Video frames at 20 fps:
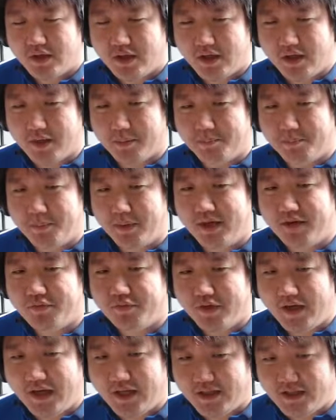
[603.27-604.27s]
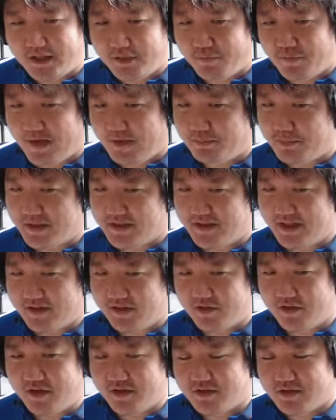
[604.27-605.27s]
above 85%
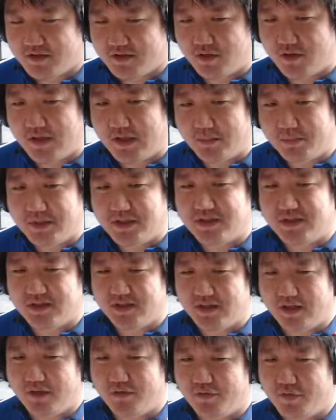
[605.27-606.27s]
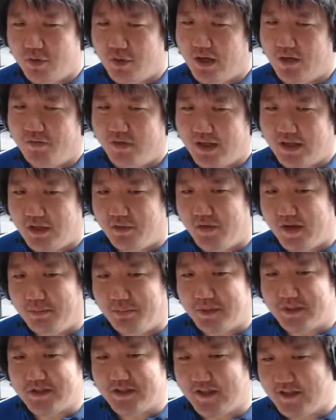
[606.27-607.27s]
crit. So that means if you have
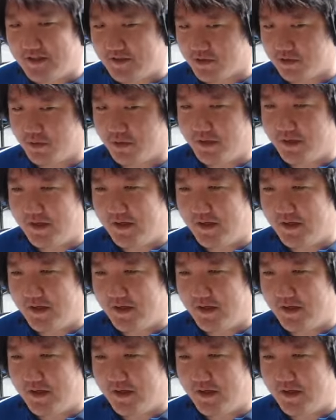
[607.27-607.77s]
85%, it's good